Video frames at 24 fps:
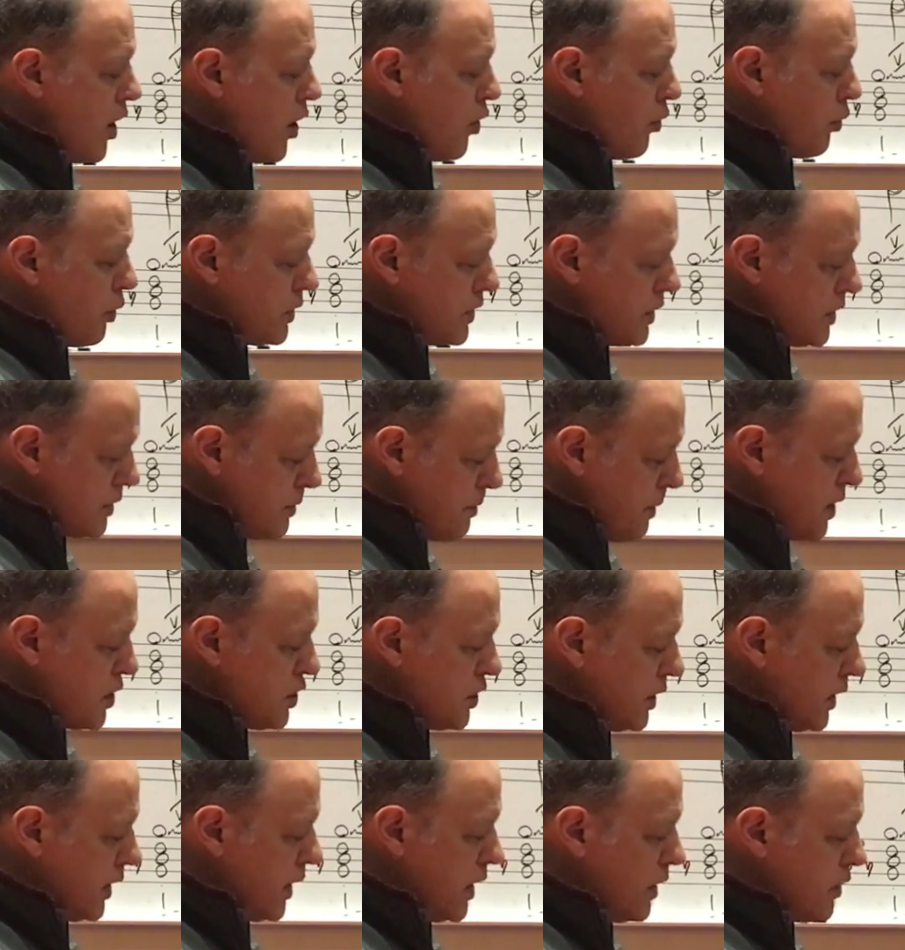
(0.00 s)
What's
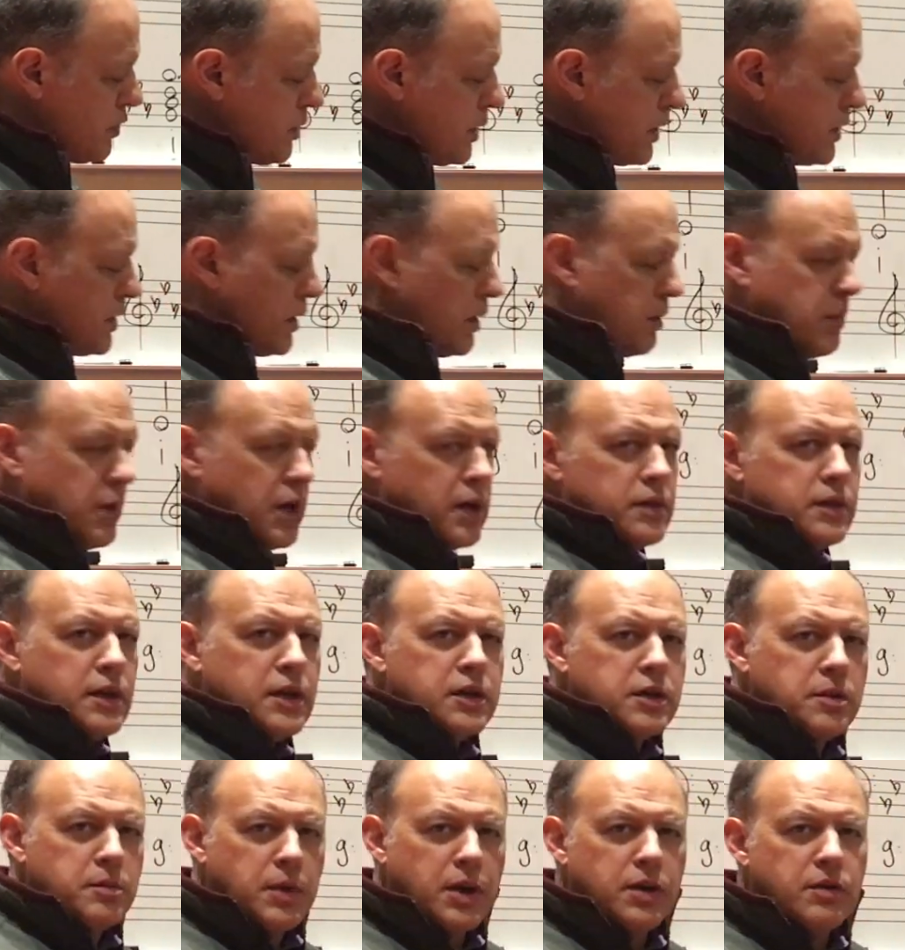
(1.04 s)
especially interesting about that,
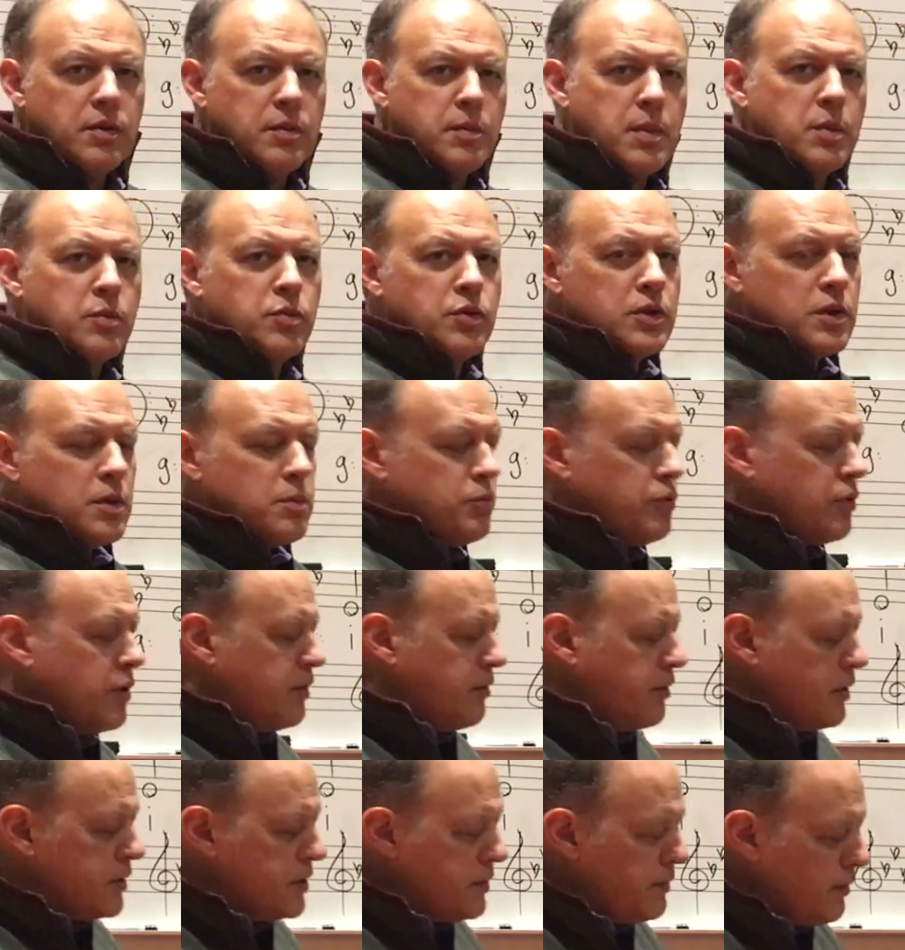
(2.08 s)
you might remember in the
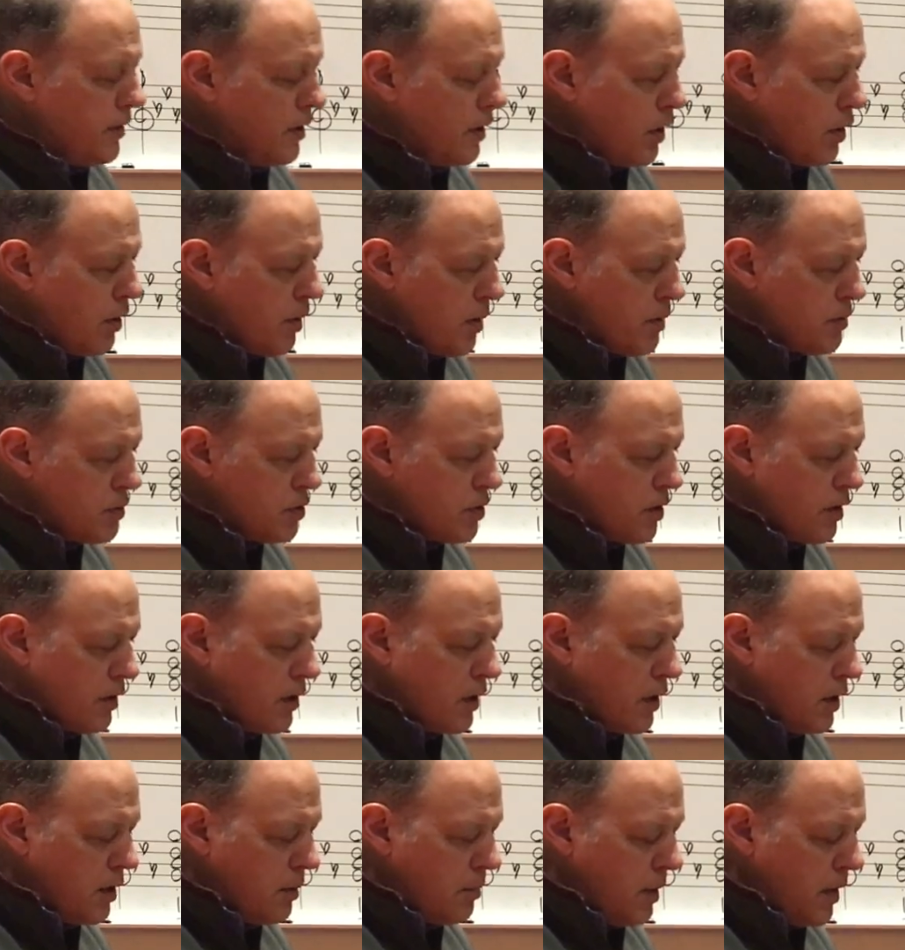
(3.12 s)
previous video, I was
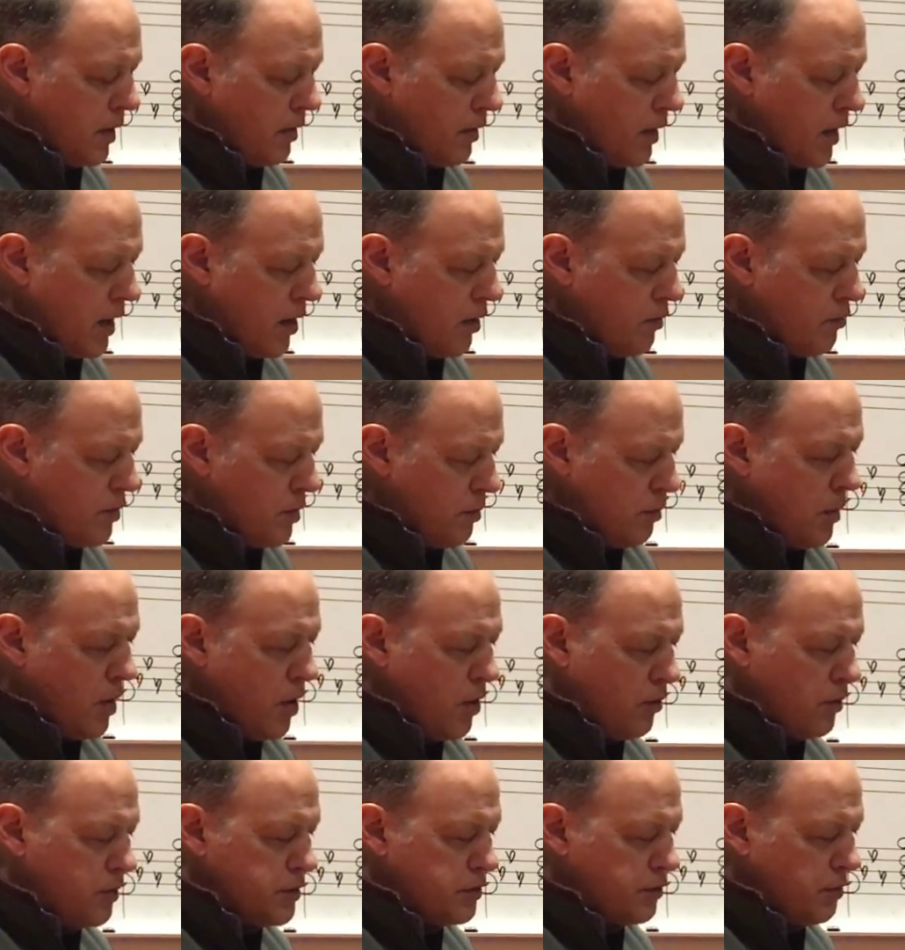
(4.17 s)
talking about how
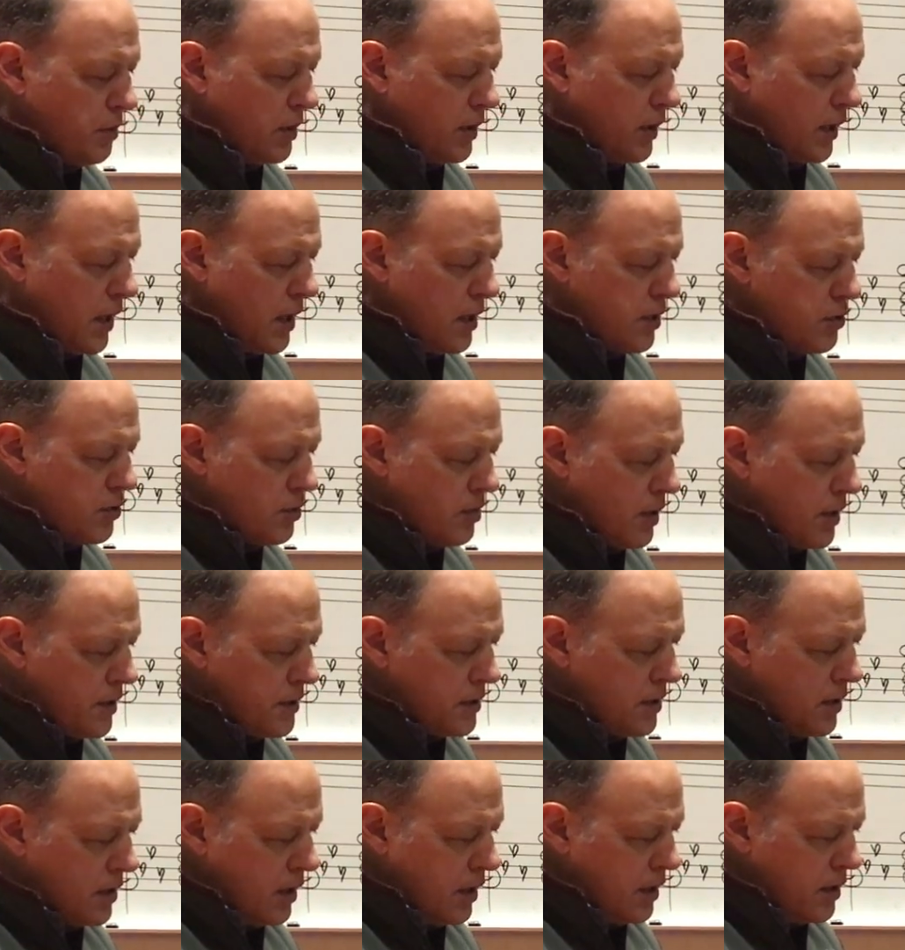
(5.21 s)
Rameau is really
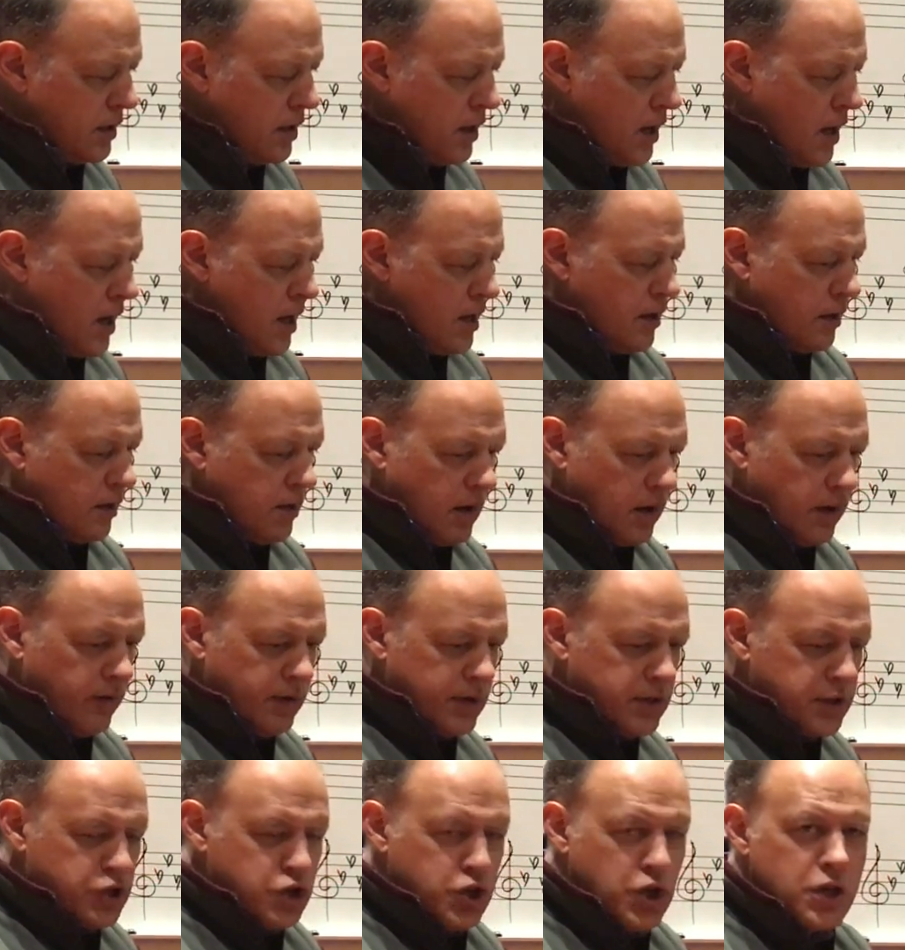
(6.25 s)
interested in the kind of
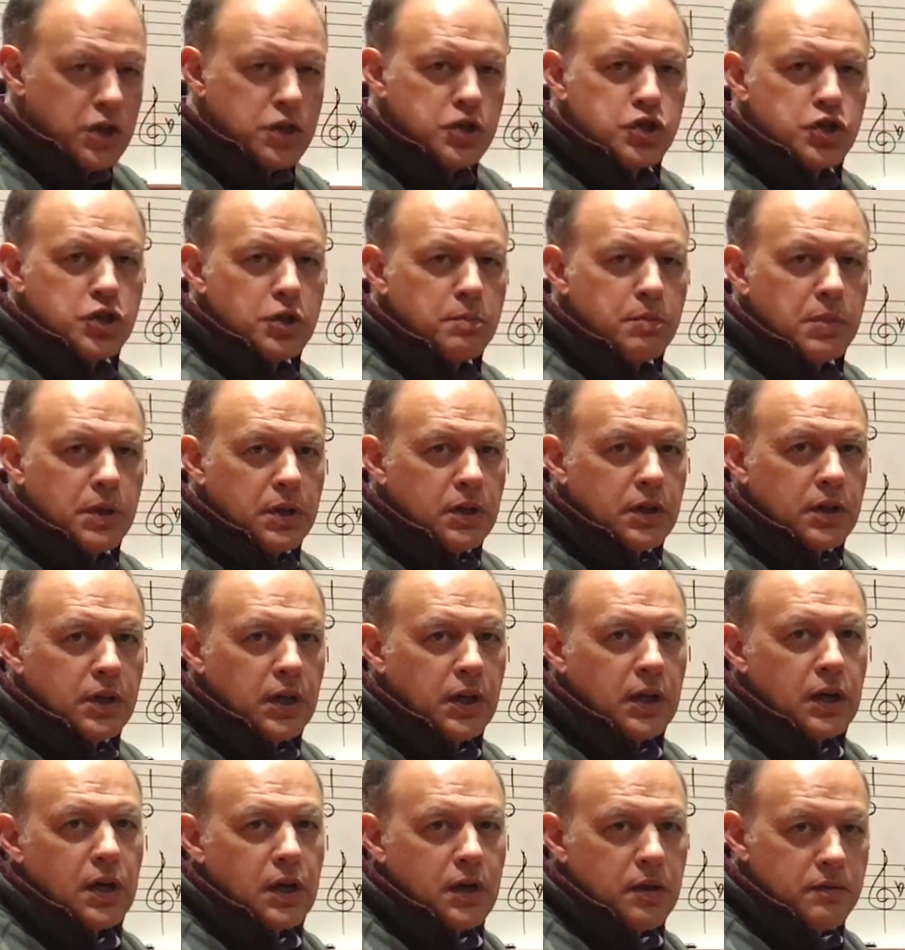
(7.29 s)

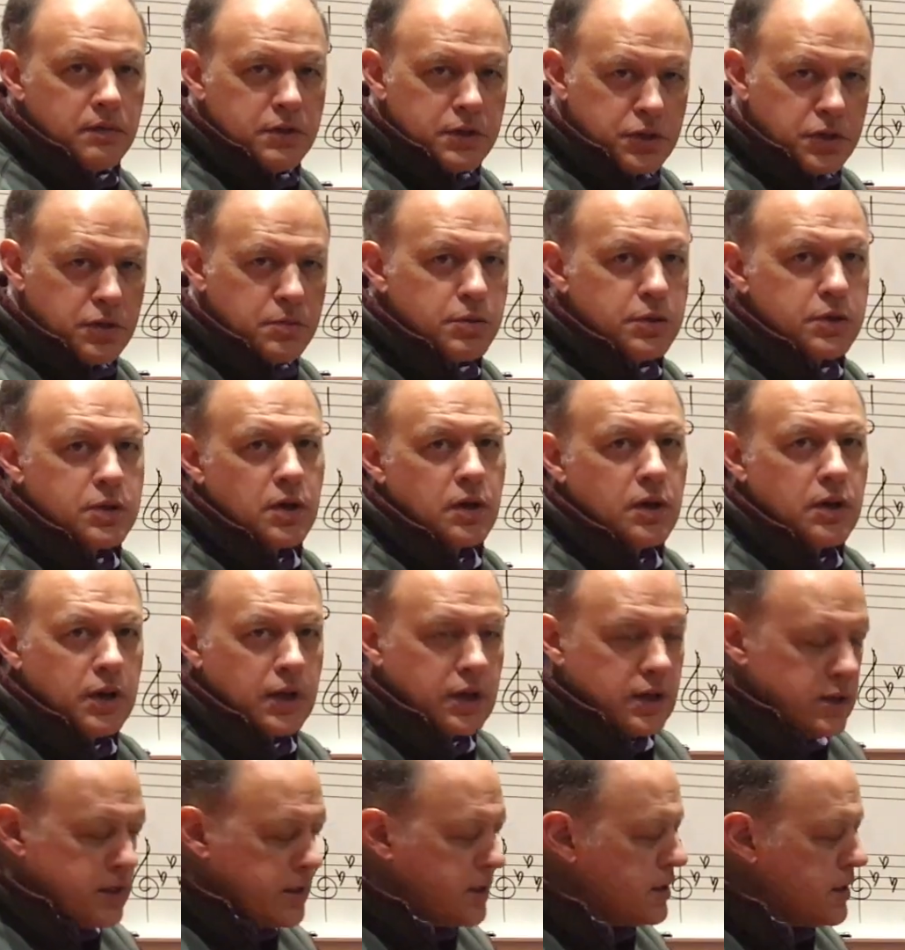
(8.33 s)
exchangeability of the supertonic
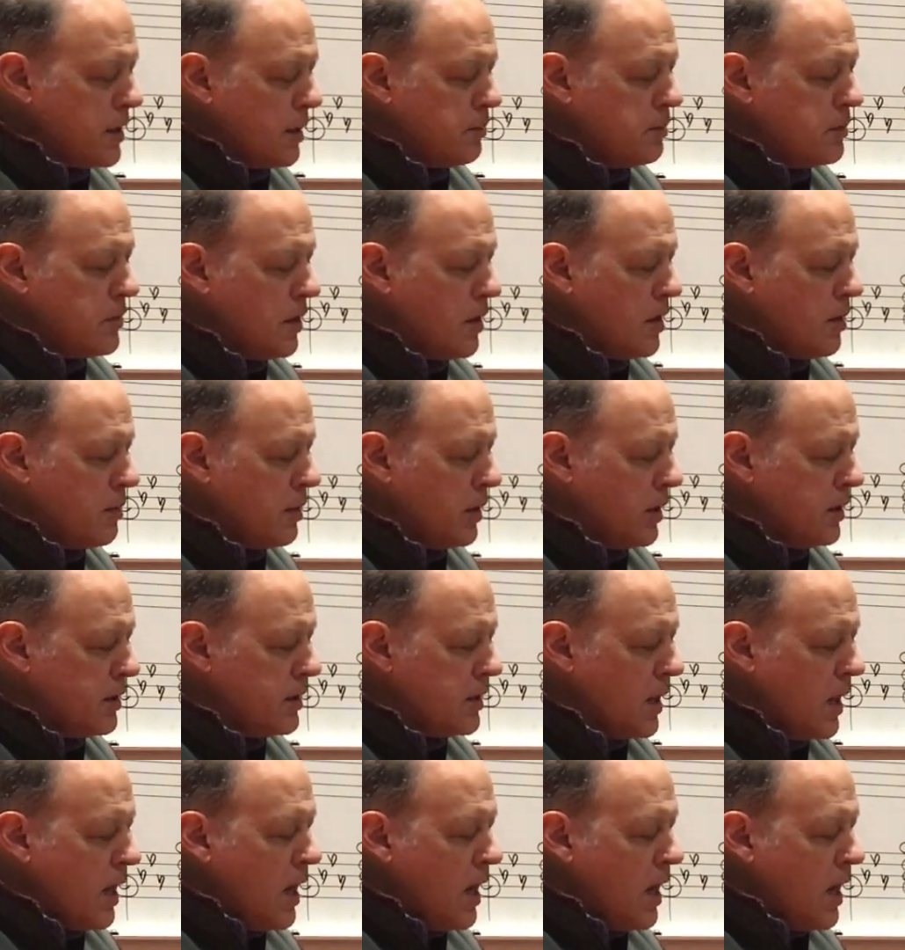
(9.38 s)
and the subdominant.